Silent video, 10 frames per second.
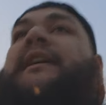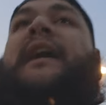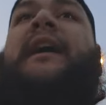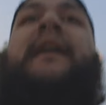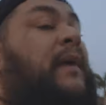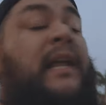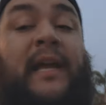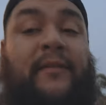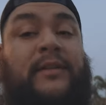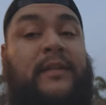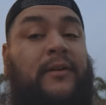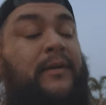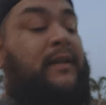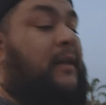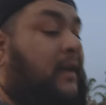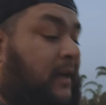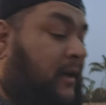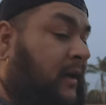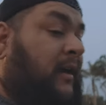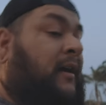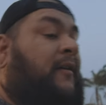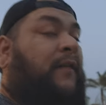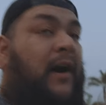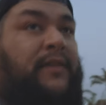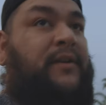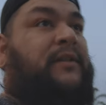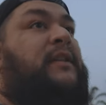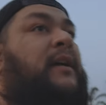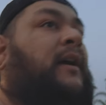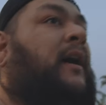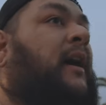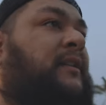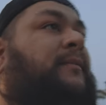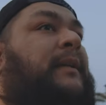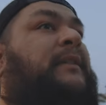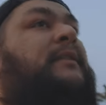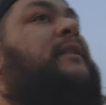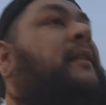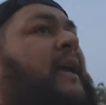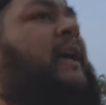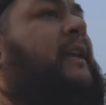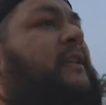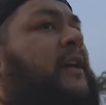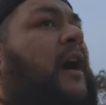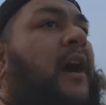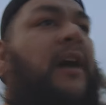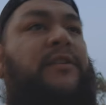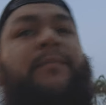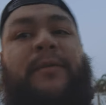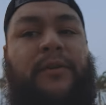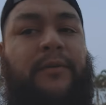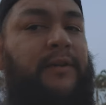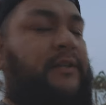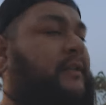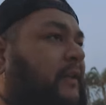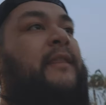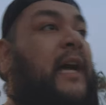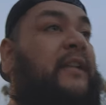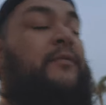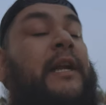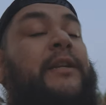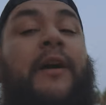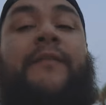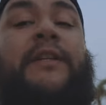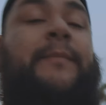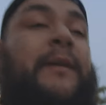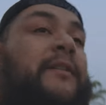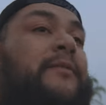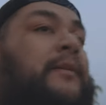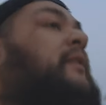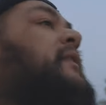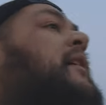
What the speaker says: that men have to deal with, fathers, husbands, and young entrepreneurs. That's what I do have experience with.